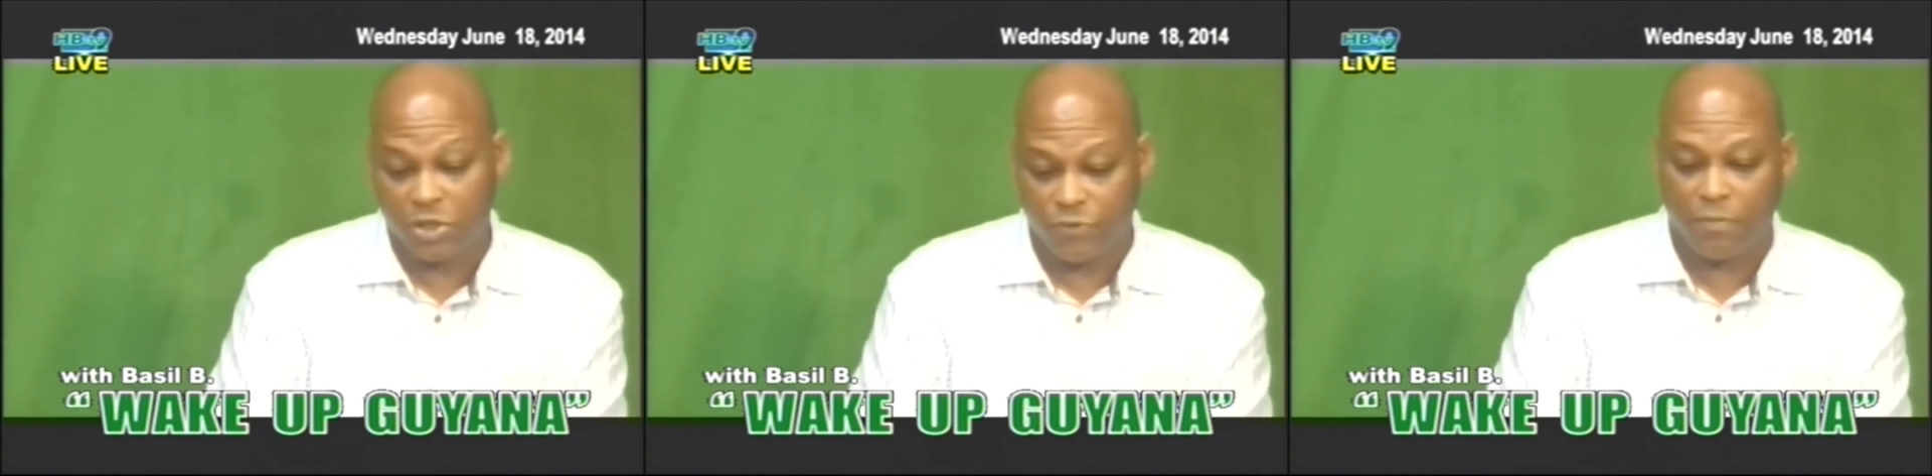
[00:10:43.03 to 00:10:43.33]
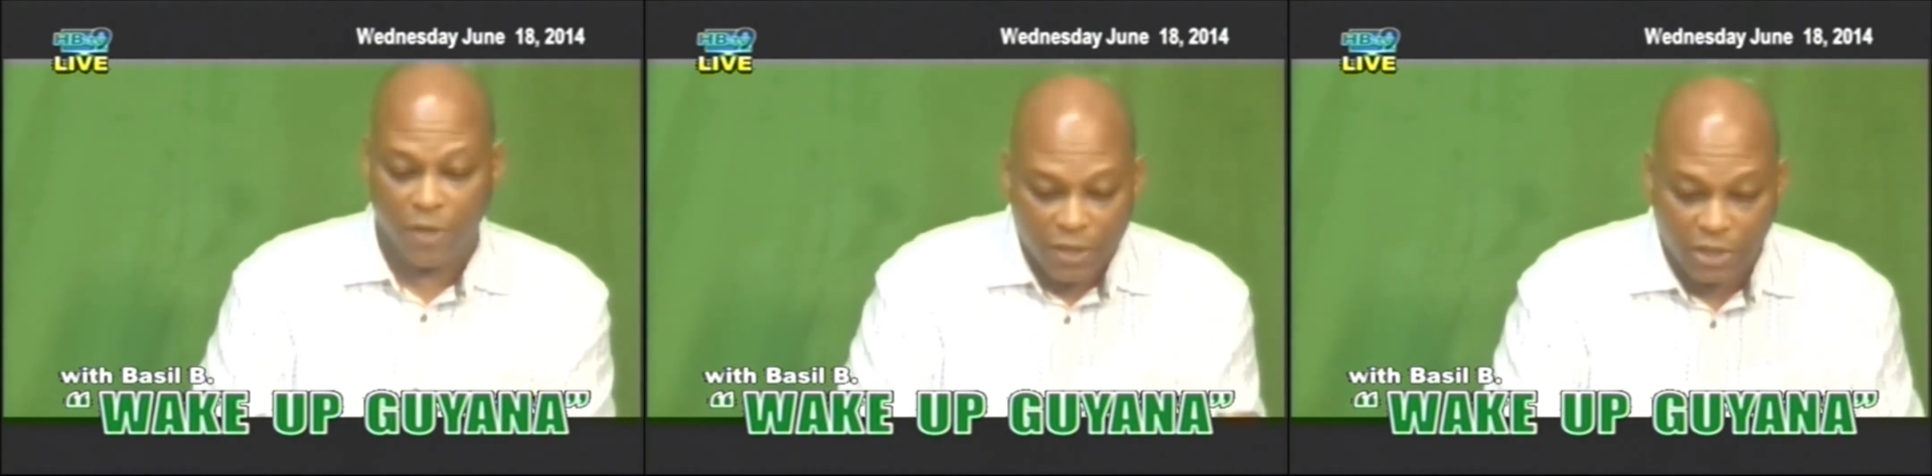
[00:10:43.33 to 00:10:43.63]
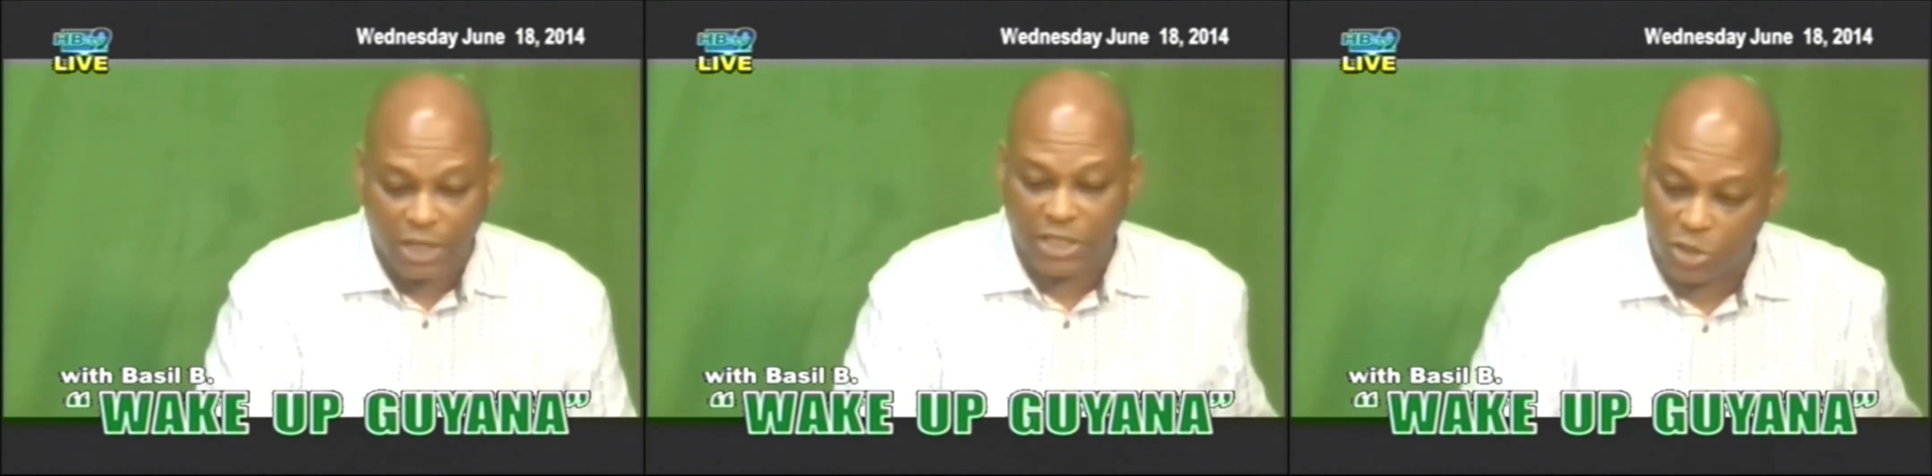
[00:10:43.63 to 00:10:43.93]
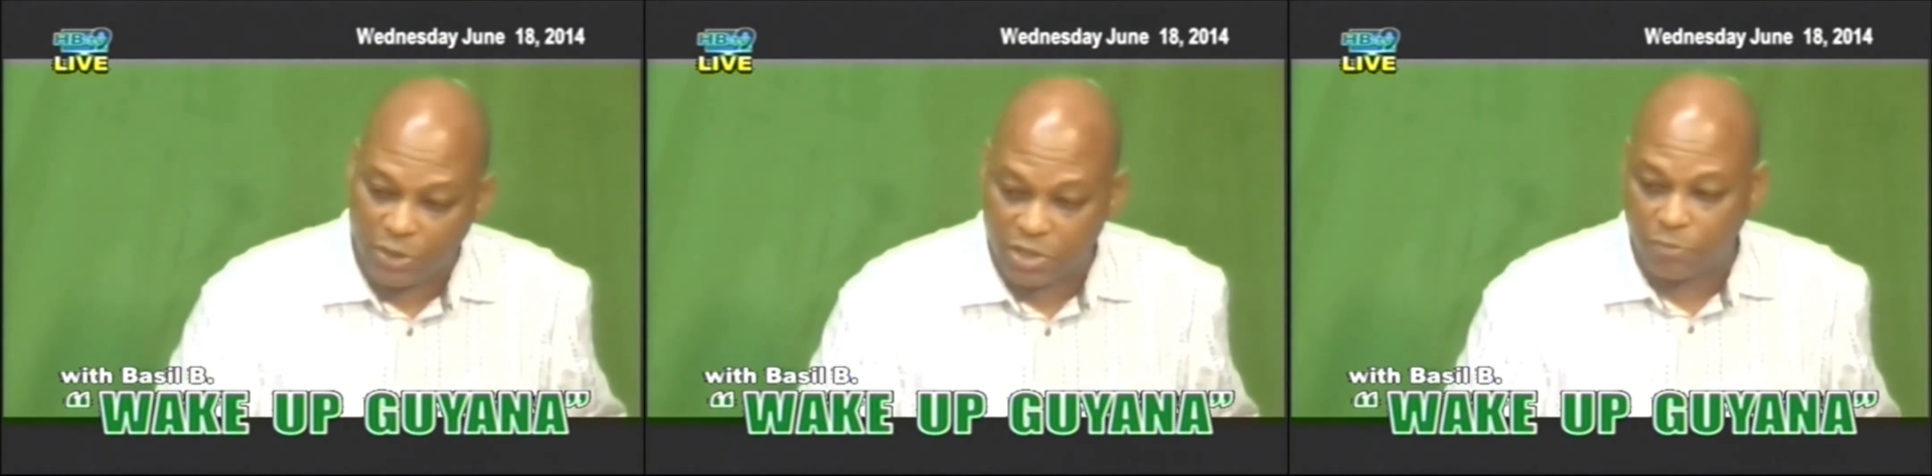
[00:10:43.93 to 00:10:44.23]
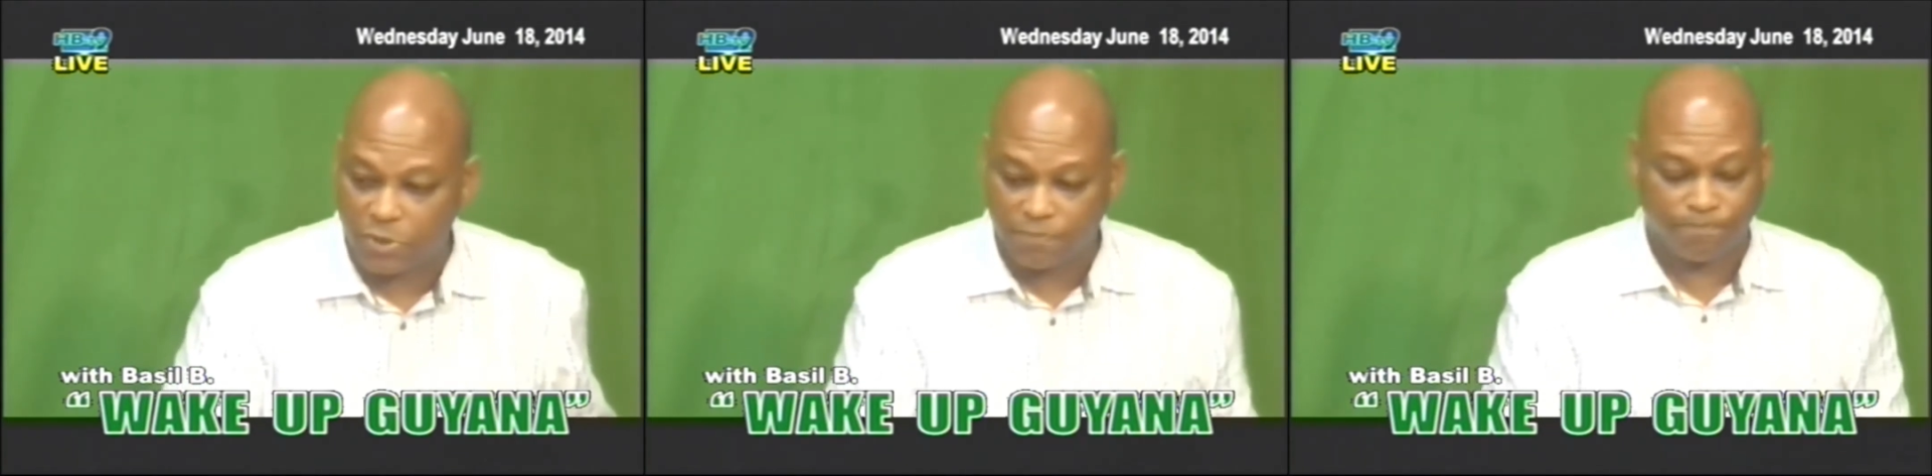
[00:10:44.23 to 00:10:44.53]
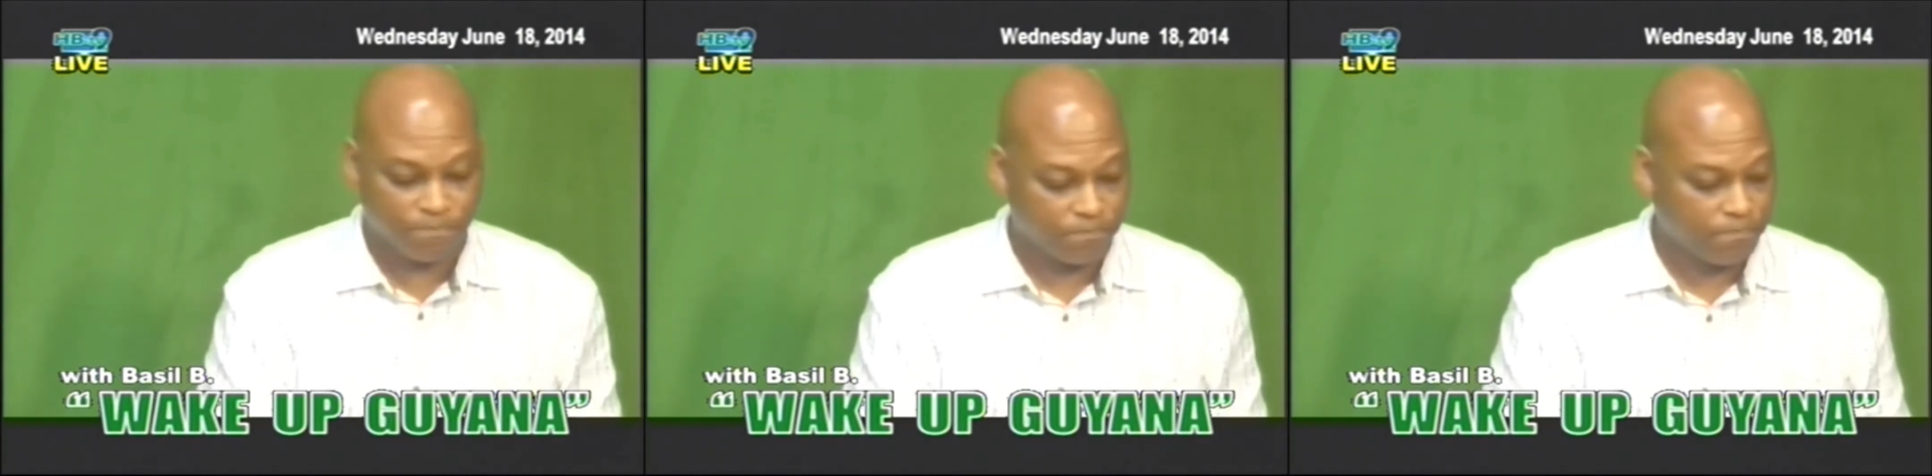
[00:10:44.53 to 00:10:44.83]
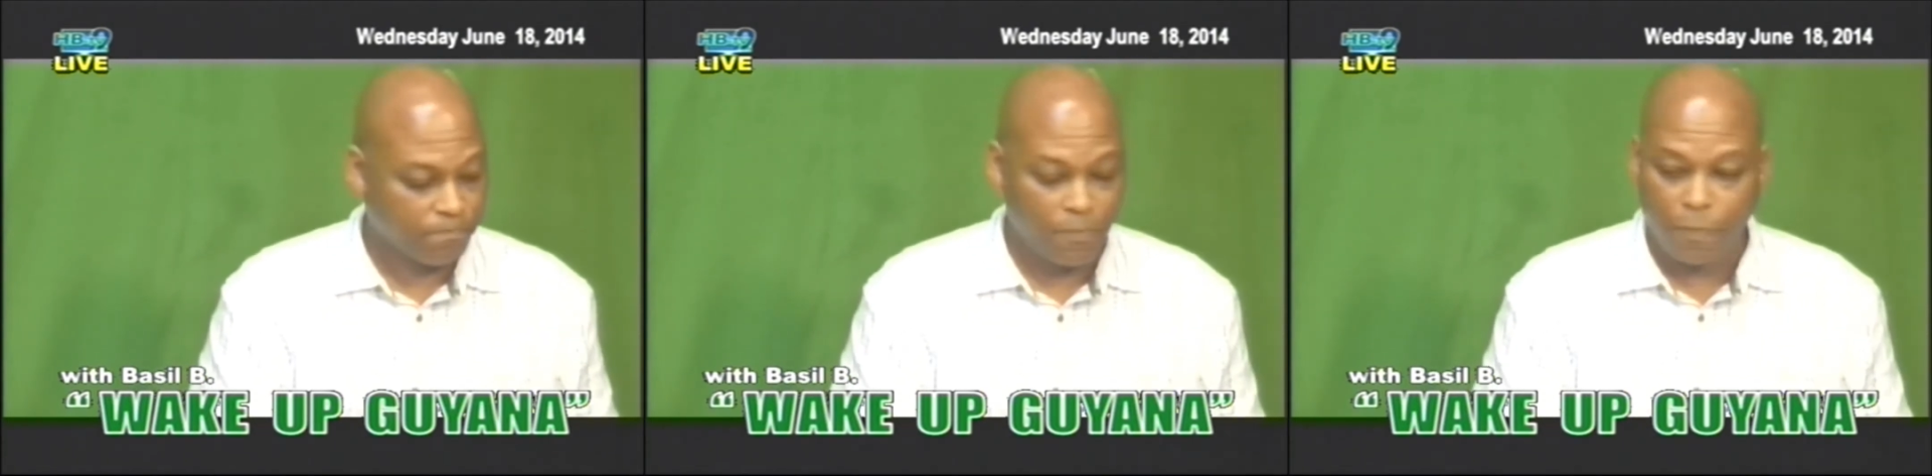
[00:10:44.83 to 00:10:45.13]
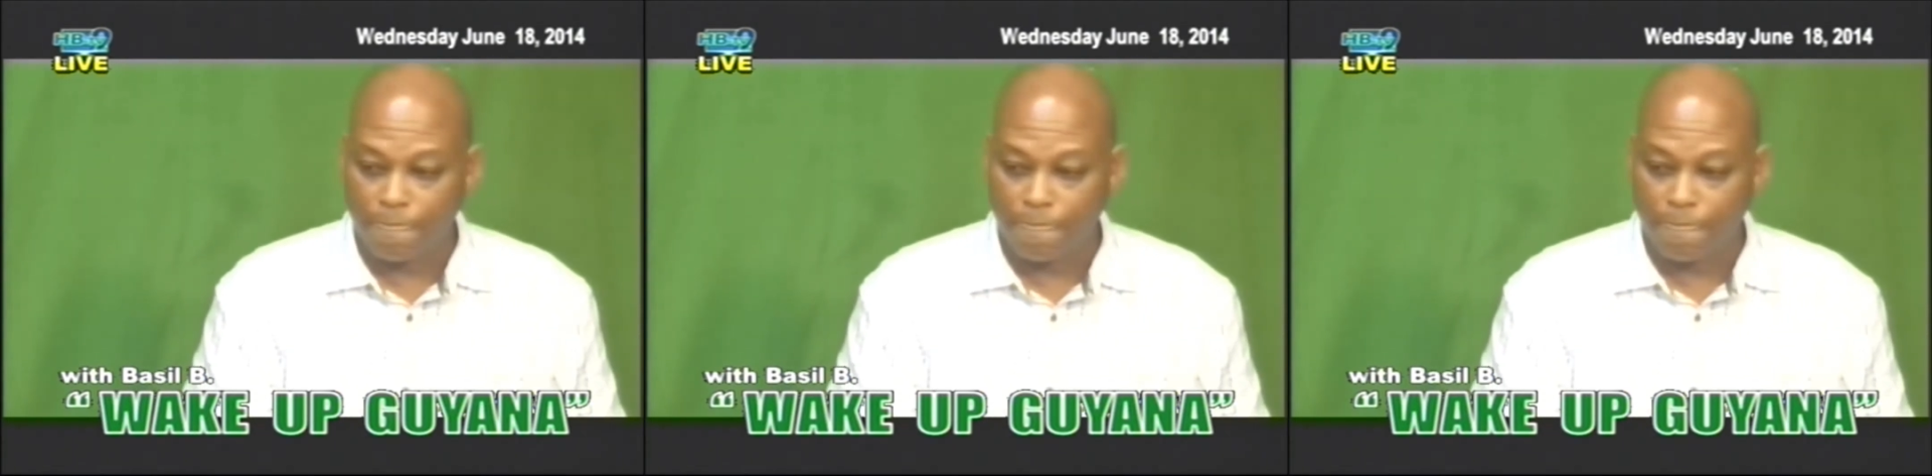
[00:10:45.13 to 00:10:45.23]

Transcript: going in Britain since the